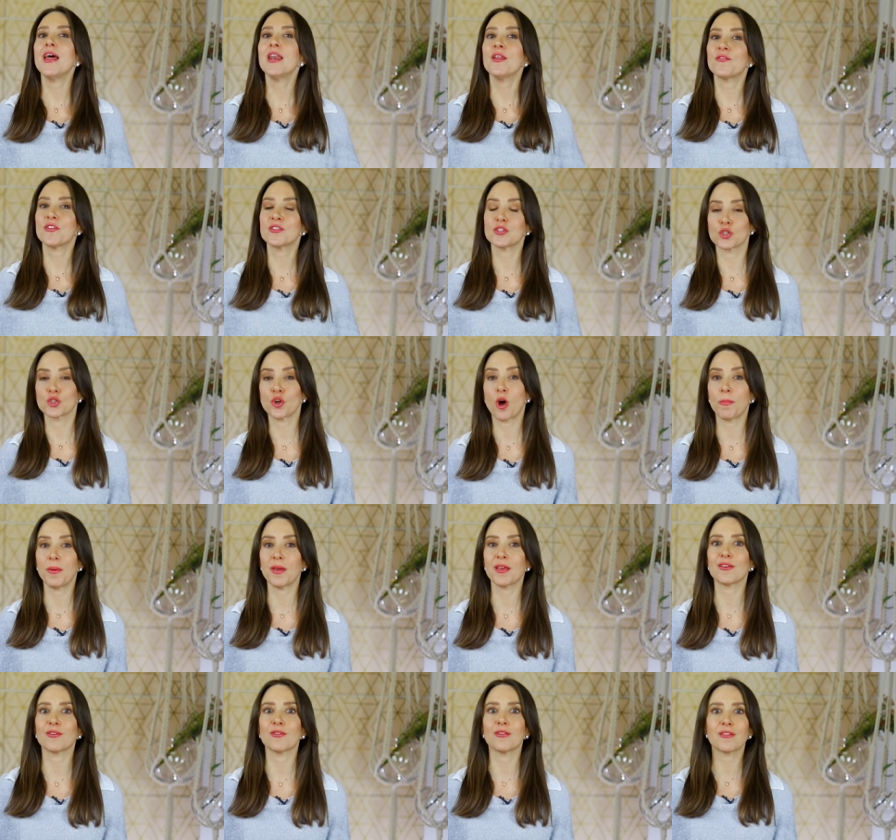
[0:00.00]
and if there's a
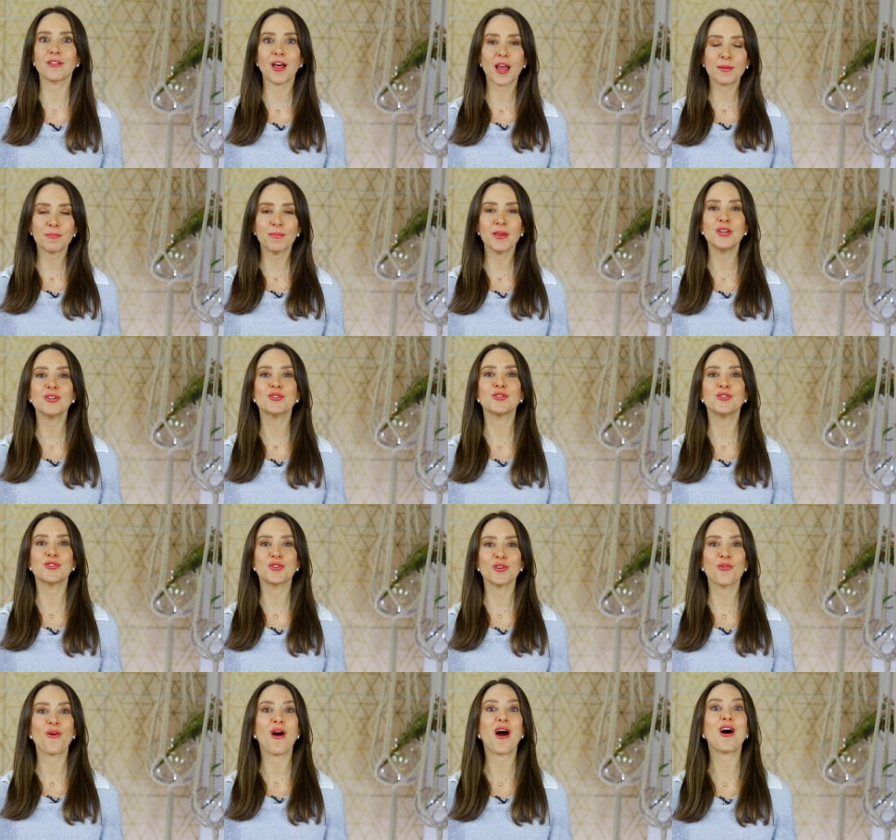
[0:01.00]
topic you'd like me to
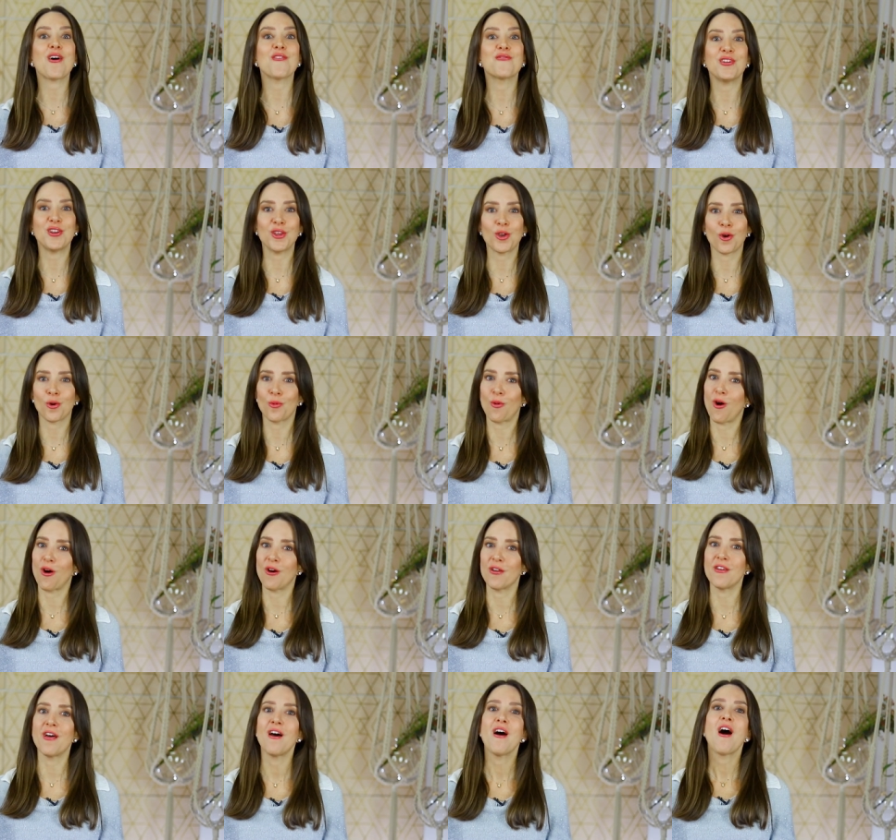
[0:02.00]
do a video
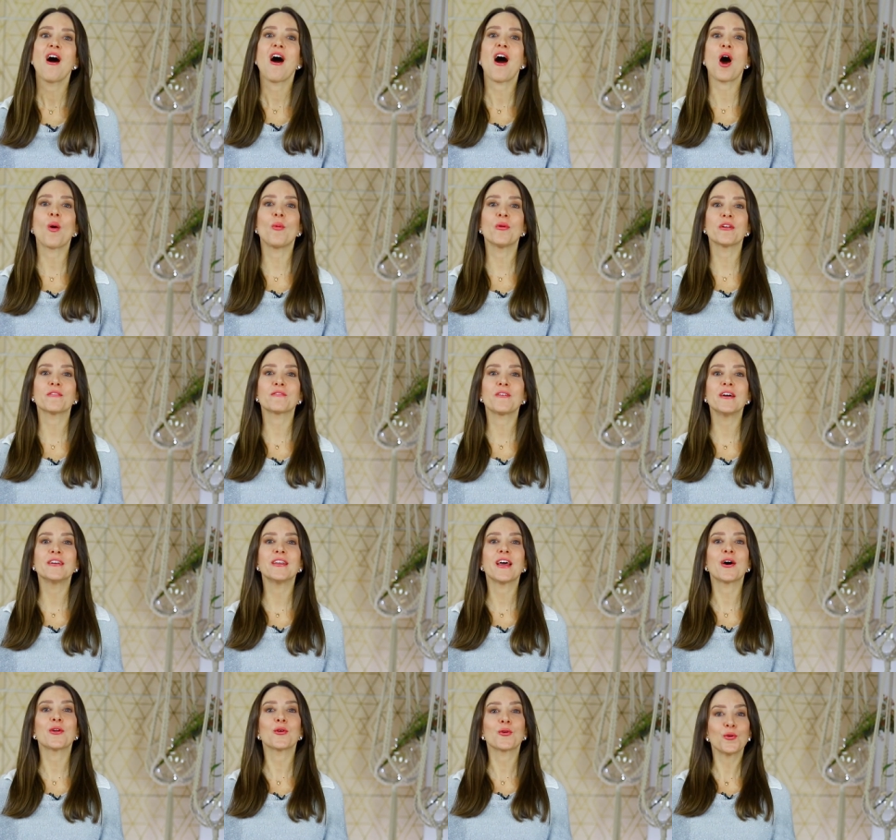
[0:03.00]
on. I want to
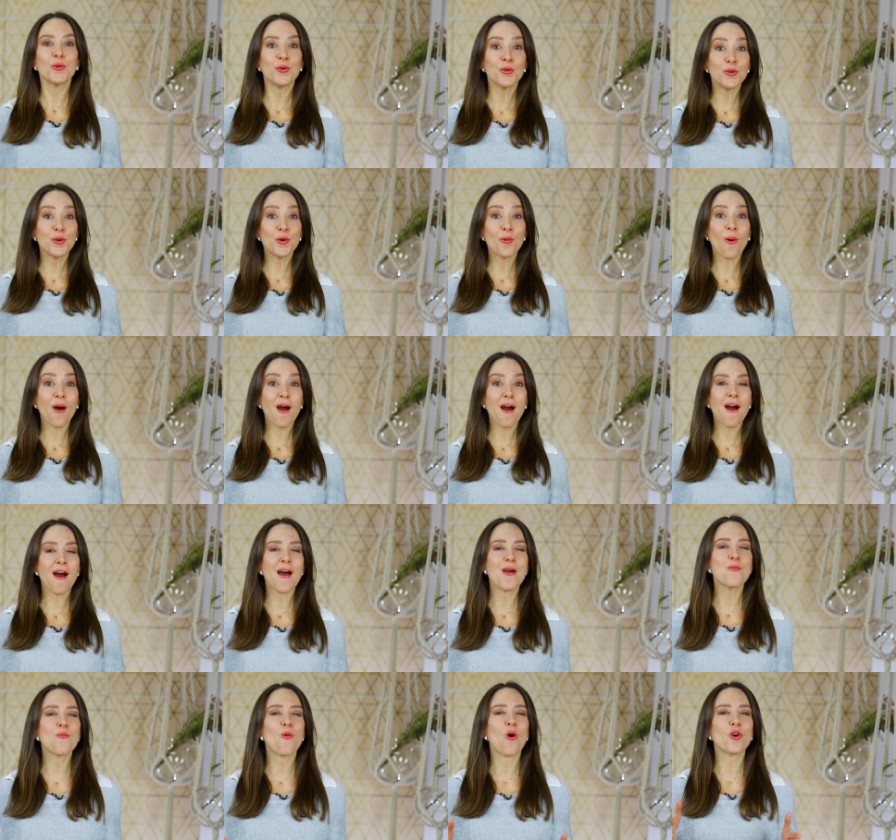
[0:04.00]
find out who you are
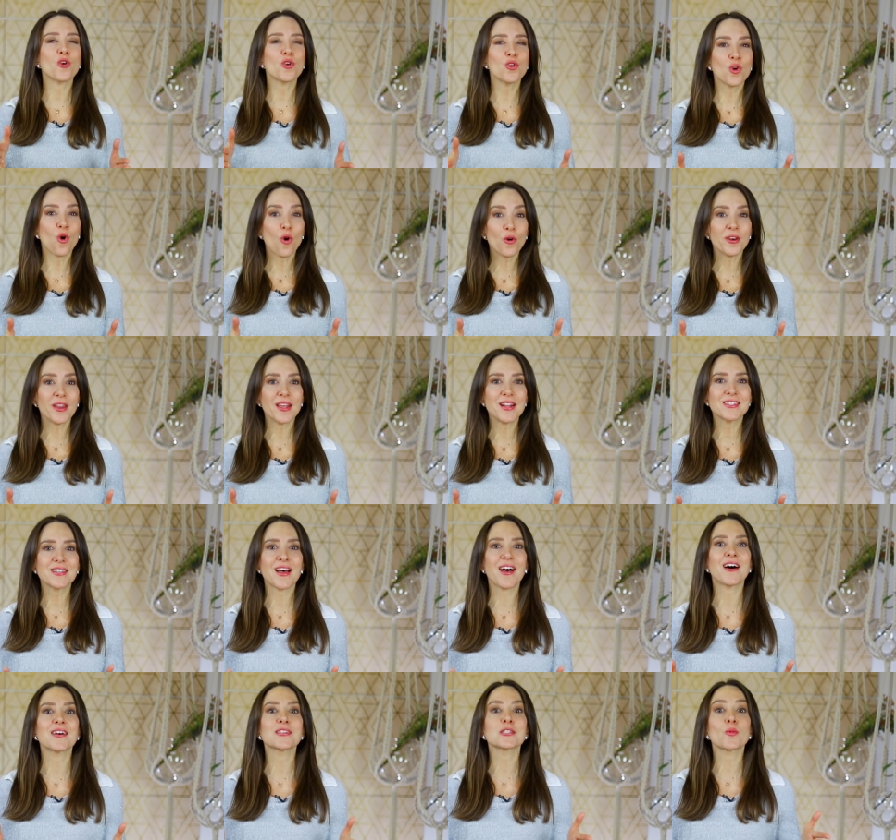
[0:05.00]
and what your needs
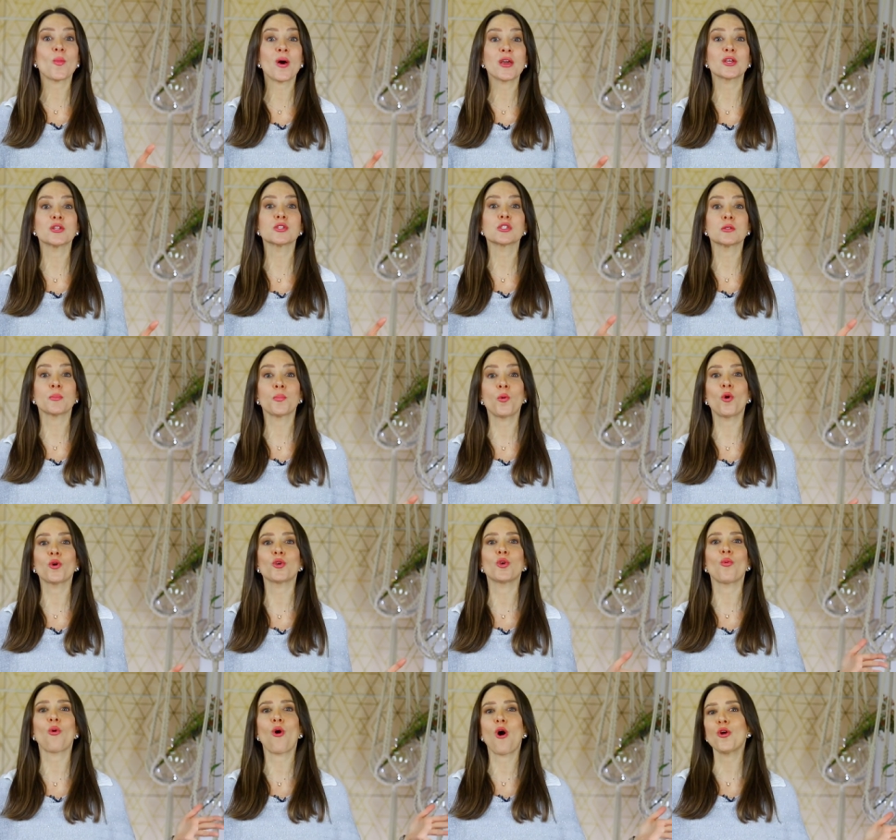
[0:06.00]
are so I can support
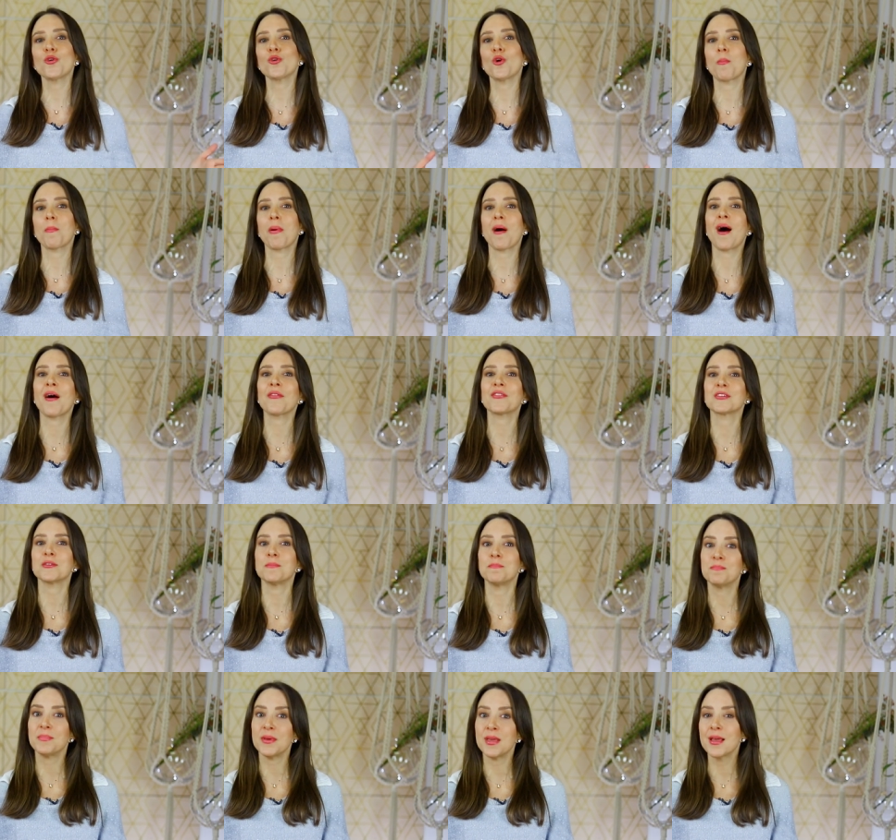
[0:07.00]
you on your path
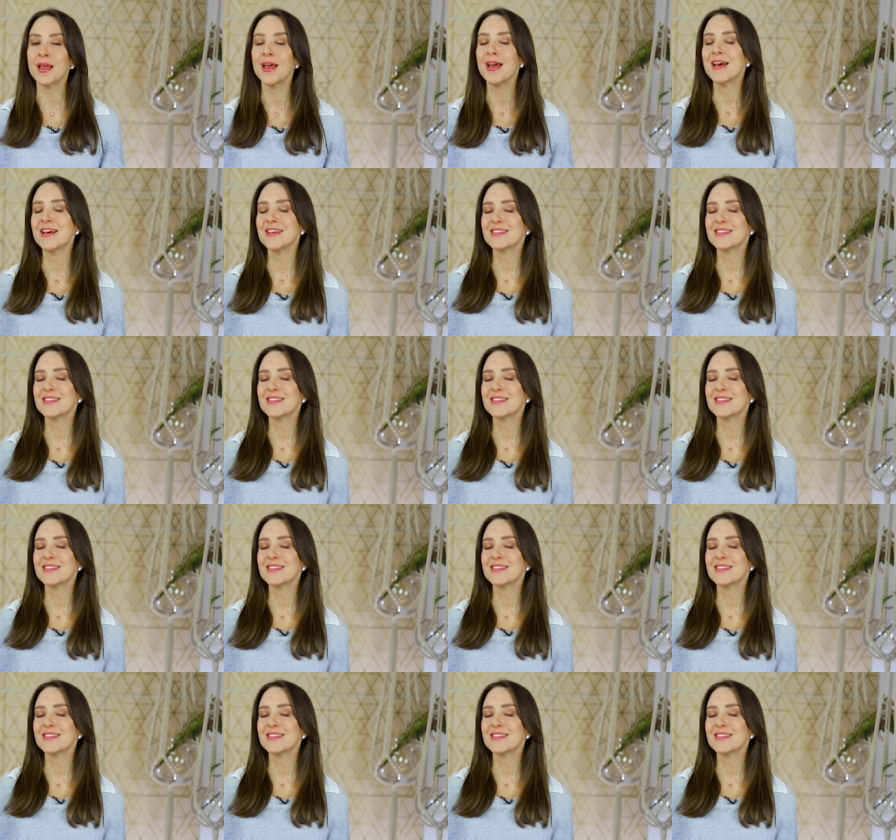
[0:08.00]
to big,